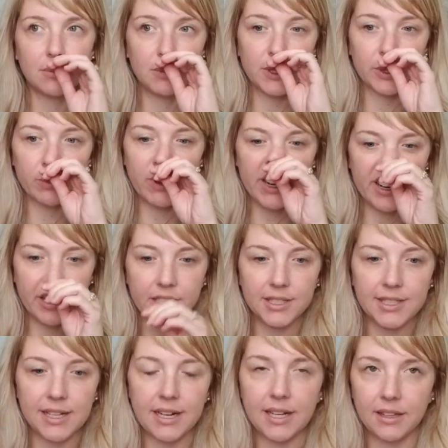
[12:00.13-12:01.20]
some
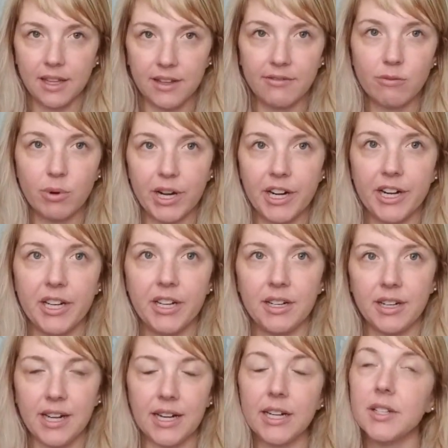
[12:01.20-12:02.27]
sweaters that I love wearing
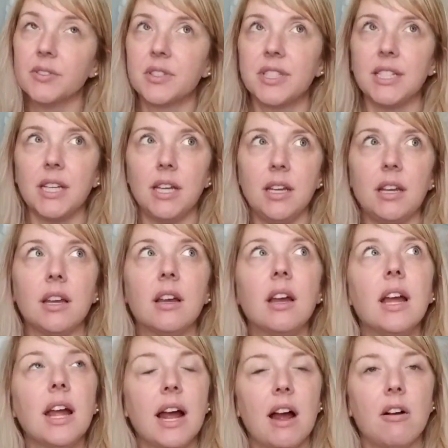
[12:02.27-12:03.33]
and kind of see
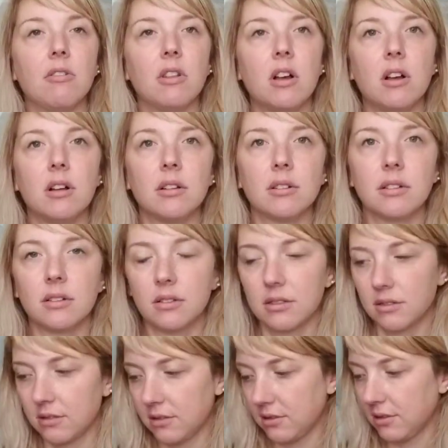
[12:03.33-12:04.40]
how long
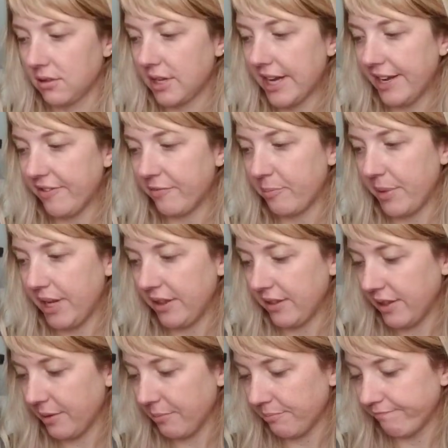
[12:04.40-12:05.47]
I've
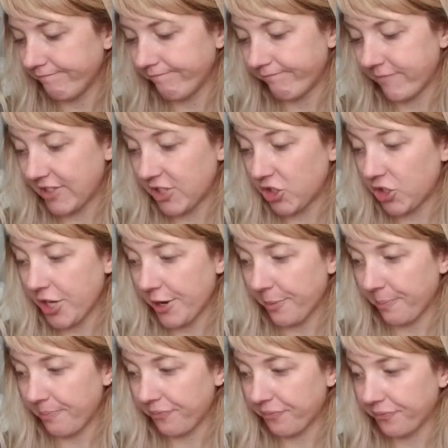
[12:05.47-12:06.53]
made them. So
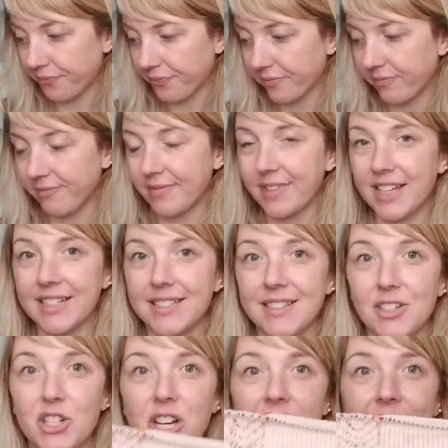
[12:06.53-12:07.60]
that's
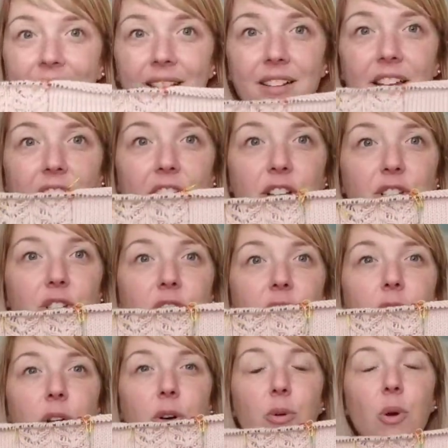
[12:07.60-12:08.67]
the check-in.
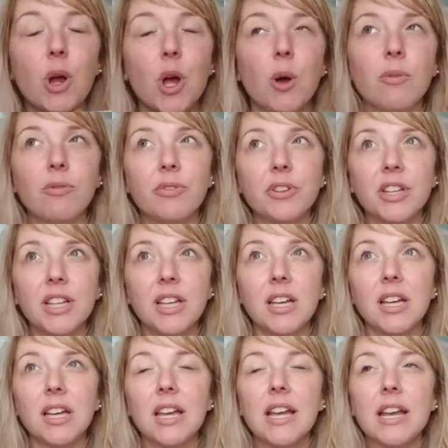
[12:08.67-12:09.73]
So
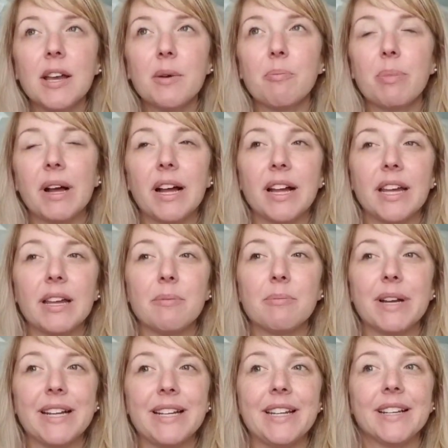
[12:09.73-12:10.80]
hopefully by
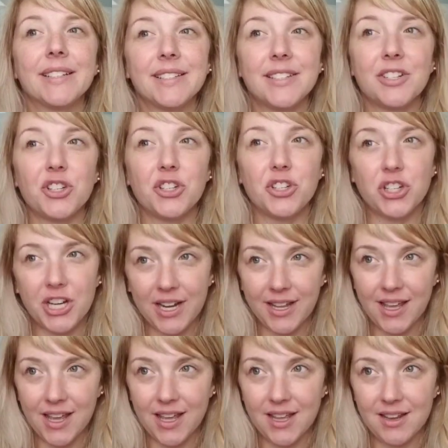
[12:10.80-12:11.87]
my next
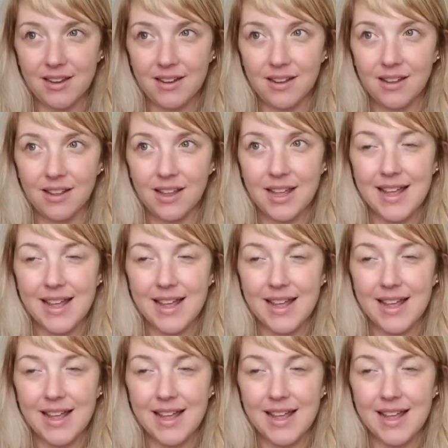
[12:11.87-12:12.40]
check-in,